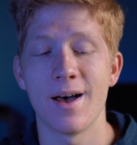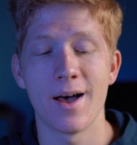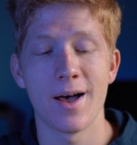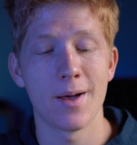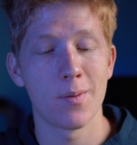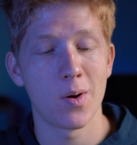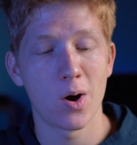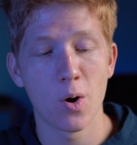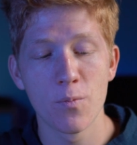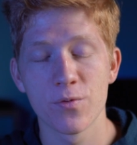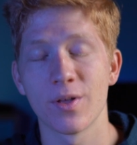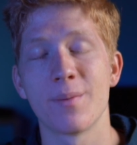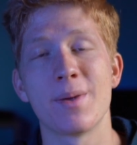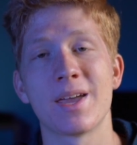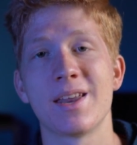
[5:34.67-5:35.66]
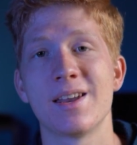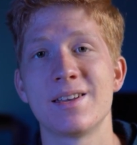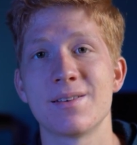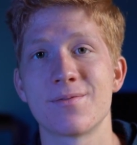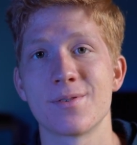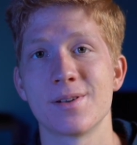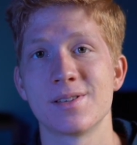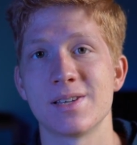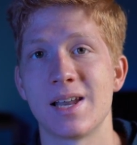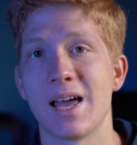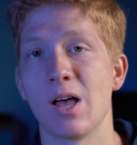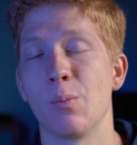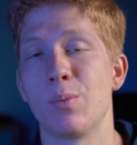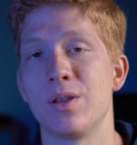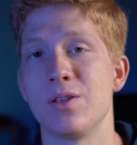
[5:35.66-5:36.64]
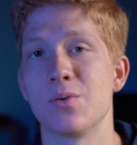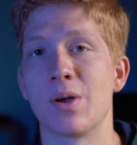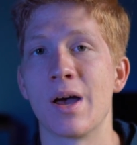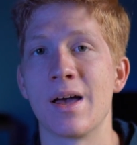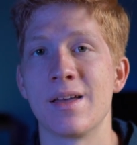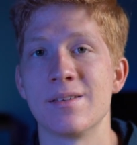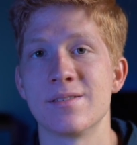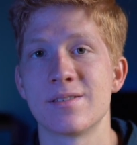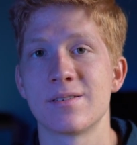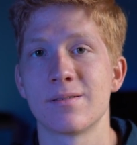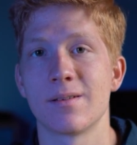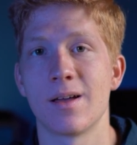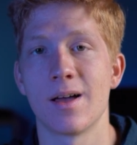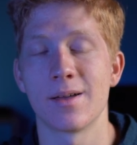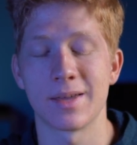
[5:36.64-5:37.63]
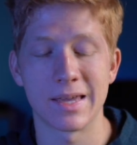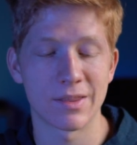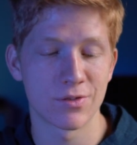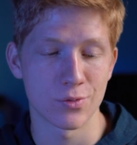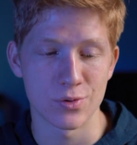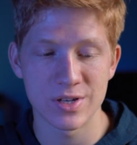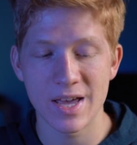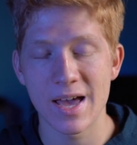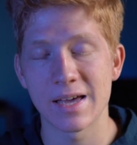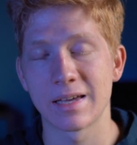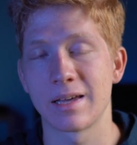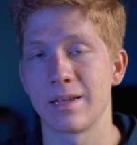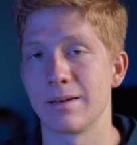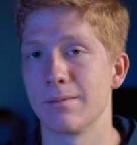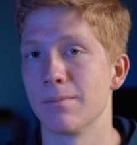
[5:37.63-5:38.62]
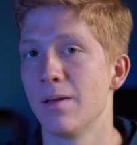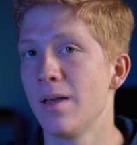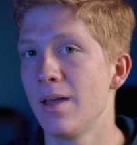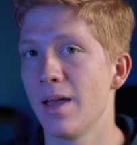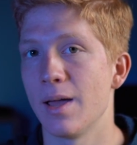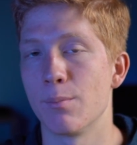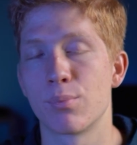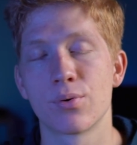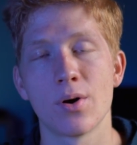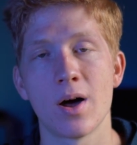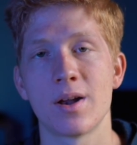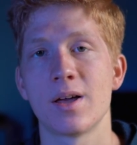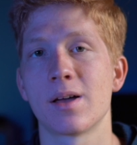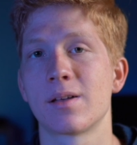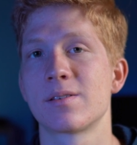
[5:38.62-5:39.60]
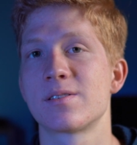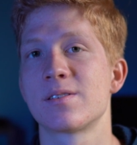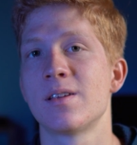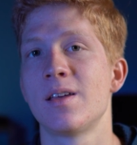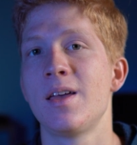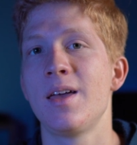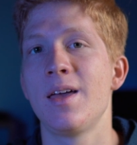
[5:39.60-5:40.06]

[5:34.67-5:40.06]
Uh, hopefully I'm making a difference and helping you guys uh, get through tech and, and products,